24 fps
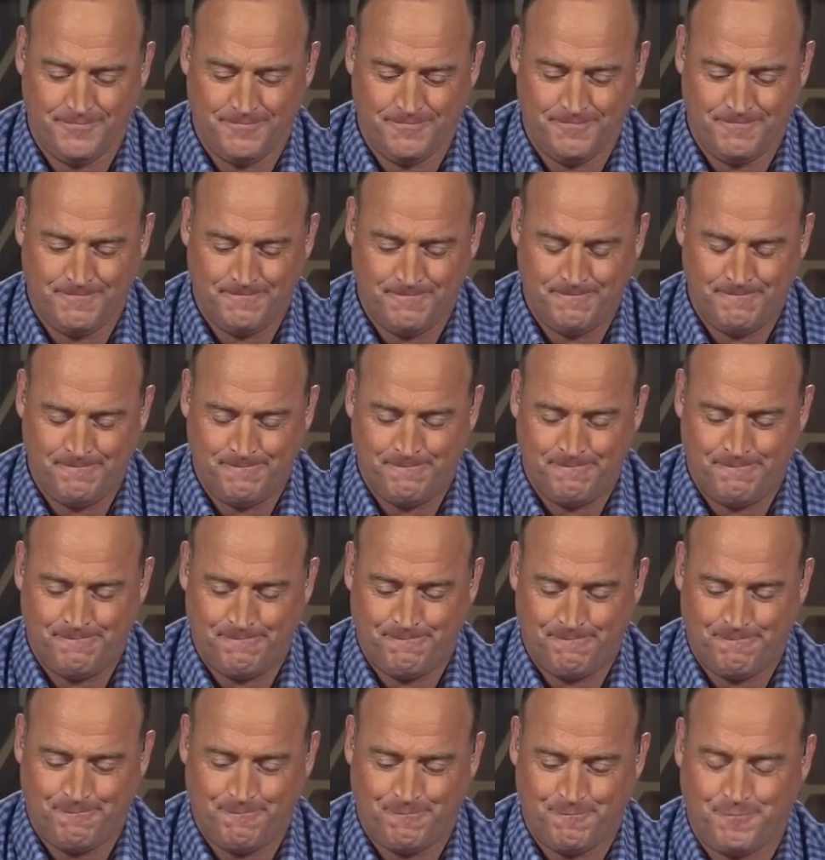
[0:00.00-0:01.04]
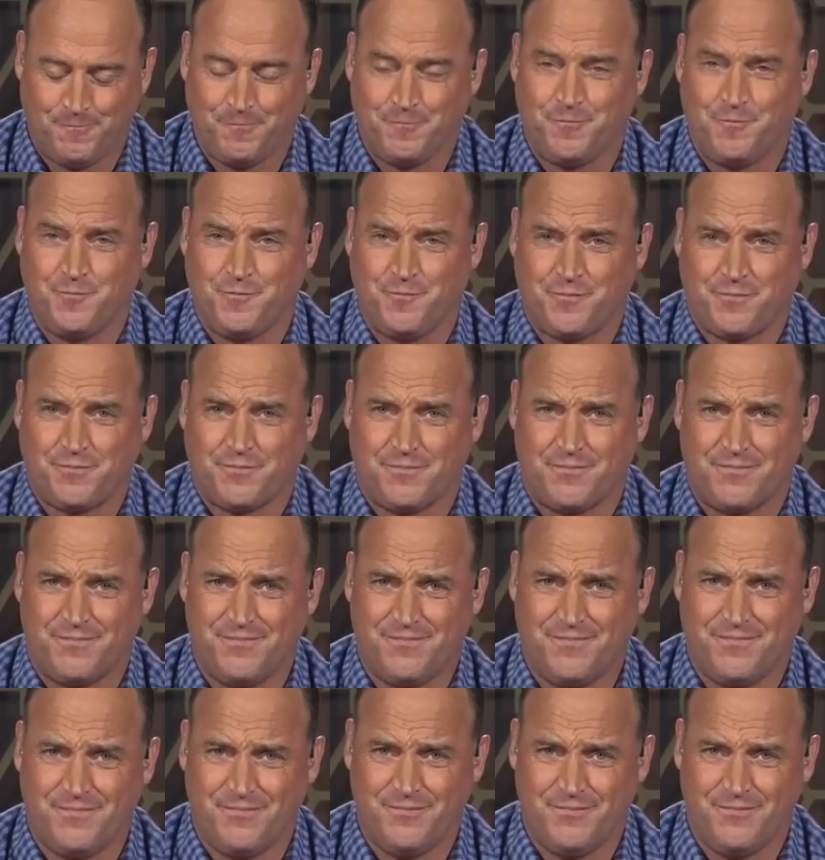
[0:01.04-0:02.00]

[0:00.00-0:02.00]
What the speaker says: The person shown says nothing.